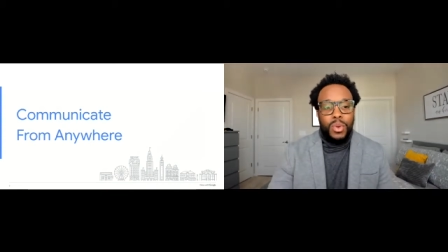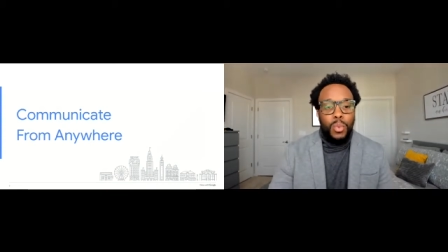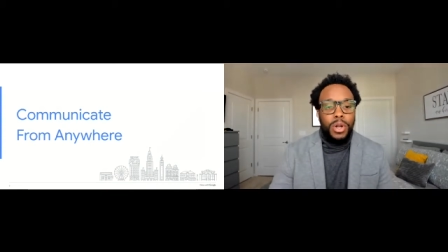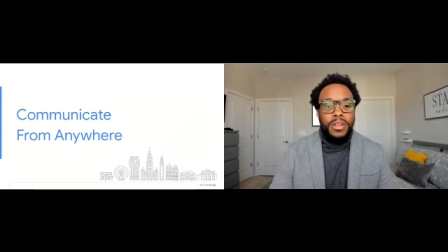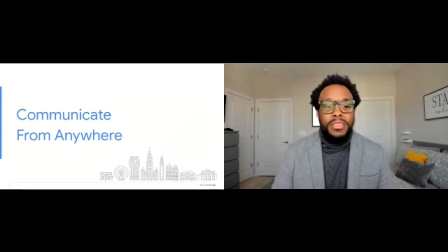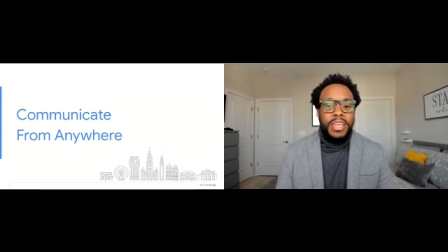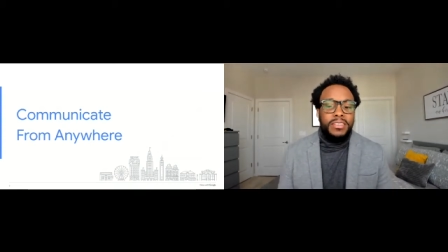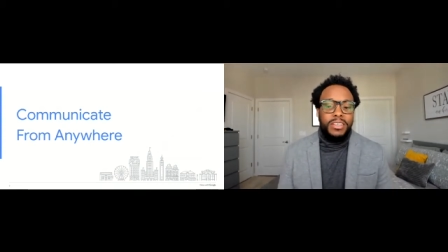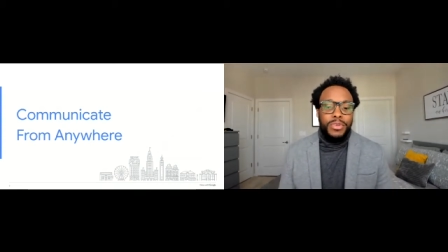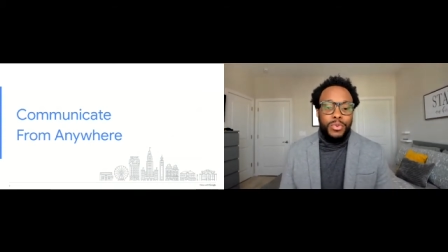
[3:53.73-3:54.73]
One of the
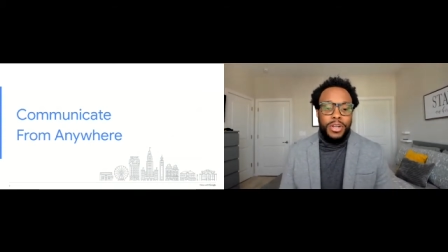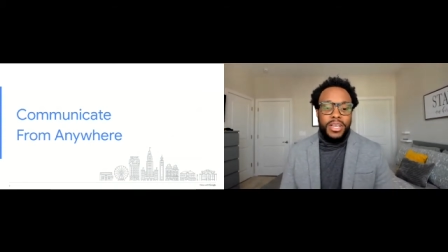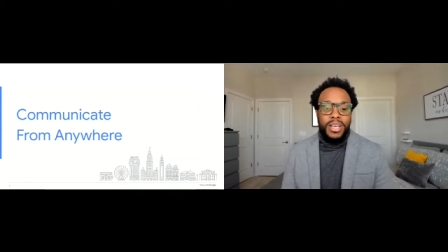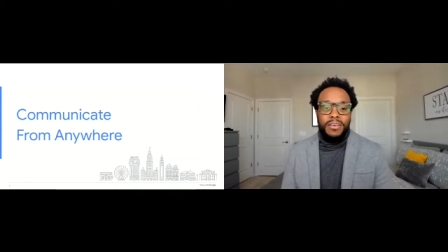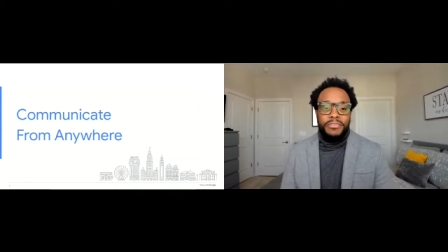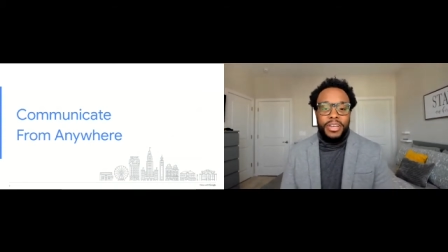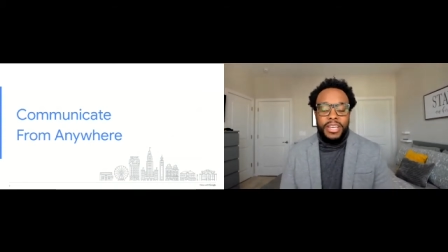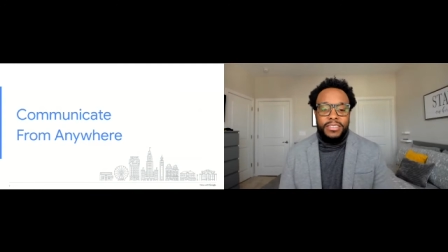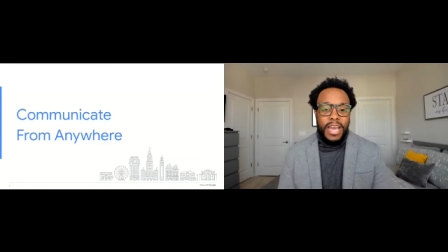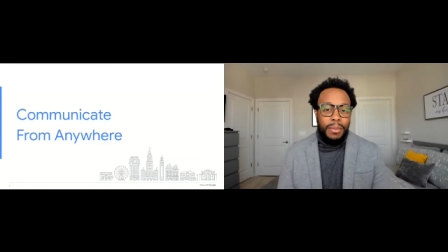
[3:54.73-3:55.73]
things that we want to cover
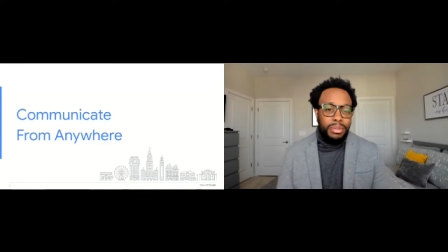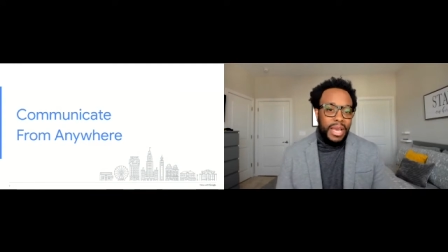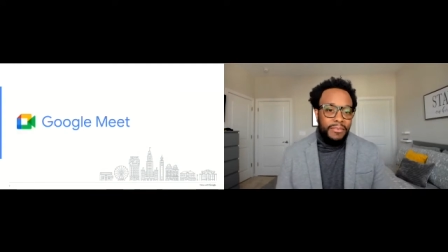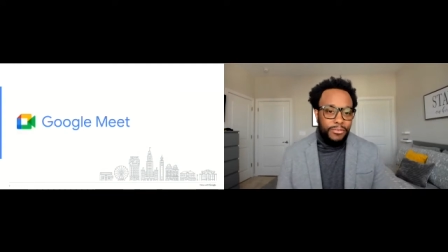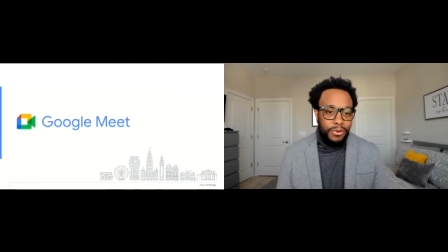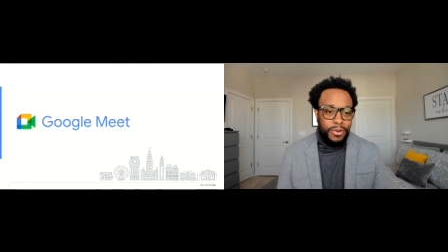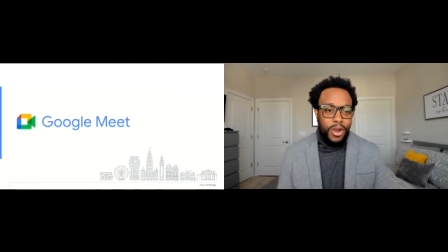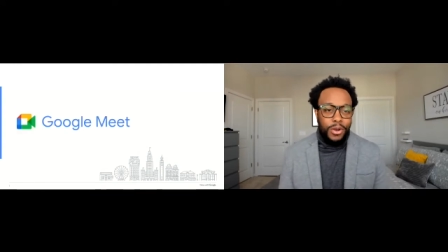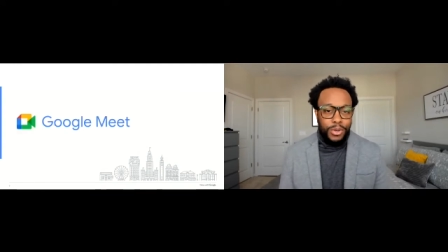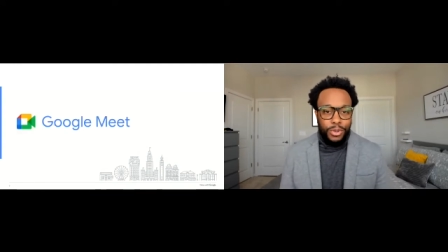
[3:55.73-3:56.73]
is our platform
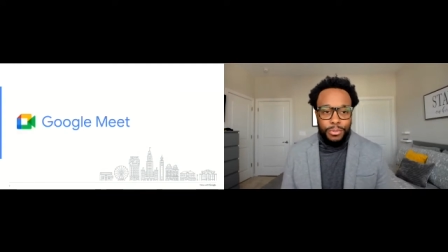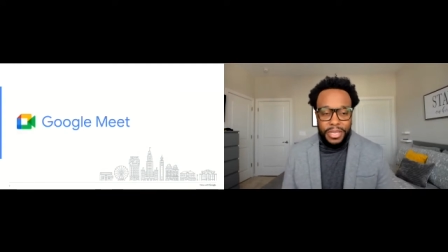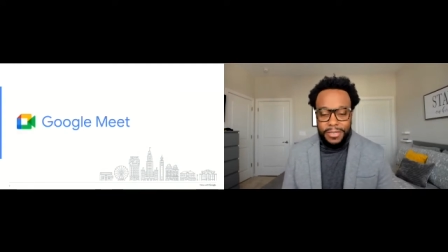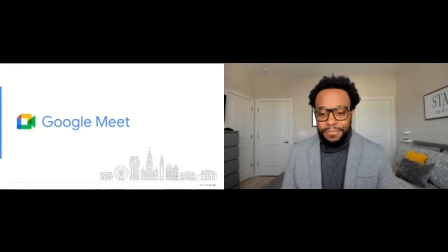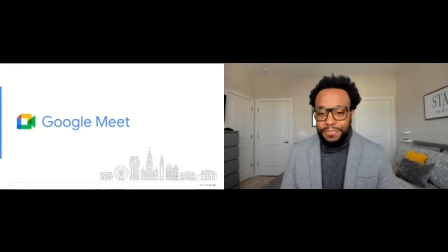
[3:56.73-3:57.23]
called Google Meet.